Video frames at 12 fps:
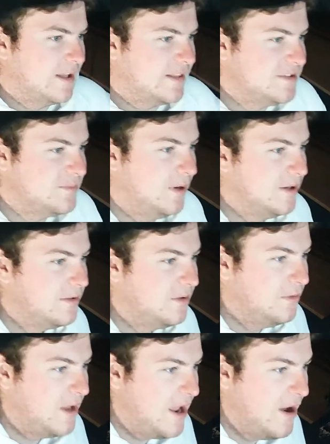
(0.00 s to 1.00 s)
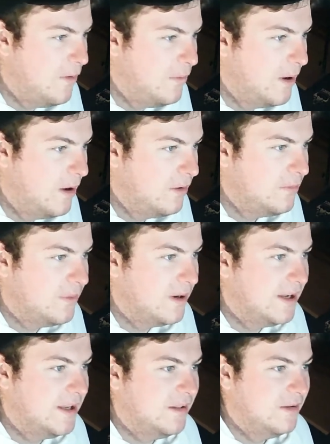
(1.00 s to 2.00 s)
There's one called Hellworld
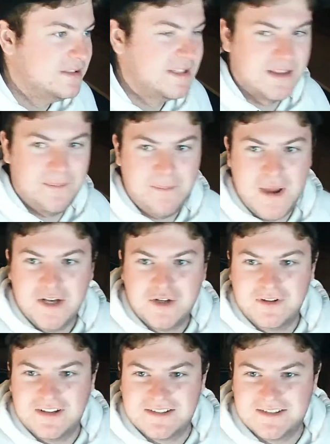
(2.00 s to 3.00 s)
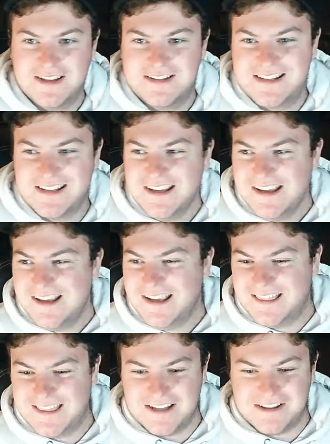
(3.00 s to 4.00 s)
where it looks like the Matrix. That
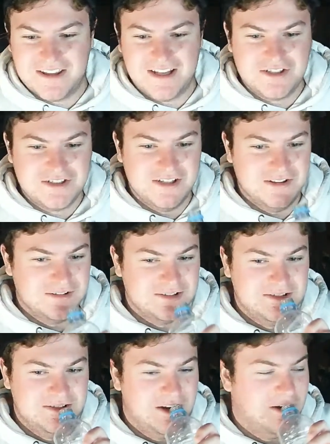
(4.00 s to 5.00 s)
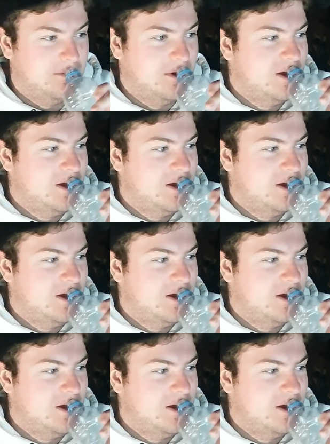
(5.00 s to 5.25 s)
shit looks dope.